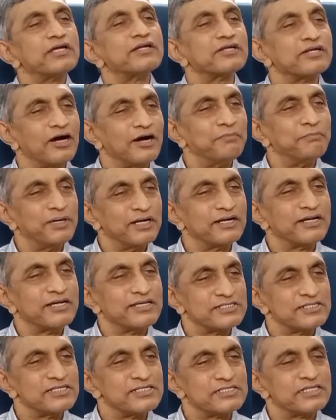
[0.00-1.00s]
government, as
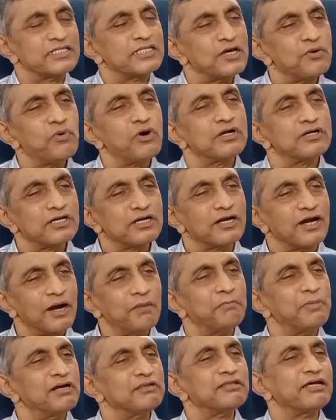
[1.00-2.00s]
they say. They want a
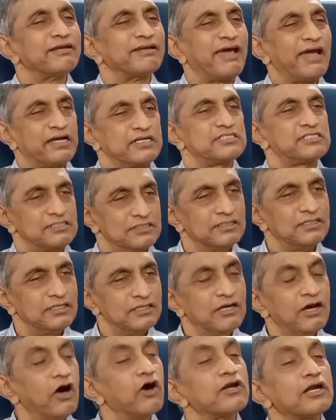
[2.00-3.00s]
government that acts,
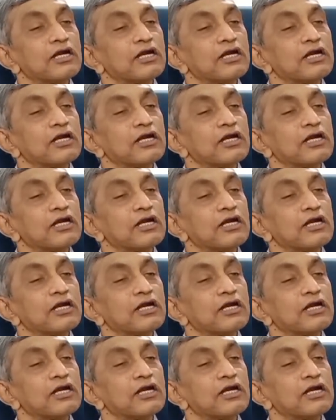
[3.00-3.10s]
or at